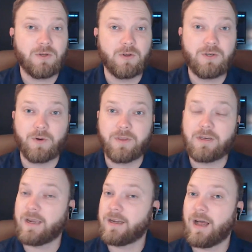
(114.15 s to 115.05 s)
So enjoyed the
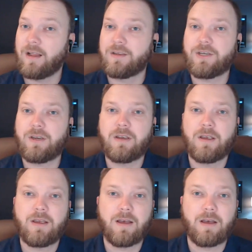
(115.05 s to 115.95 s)
technology,
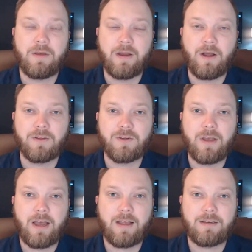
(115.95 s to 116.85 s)
and also
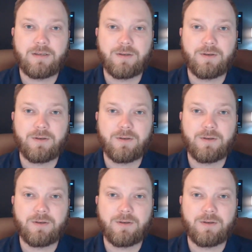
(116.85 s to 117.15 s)
got to,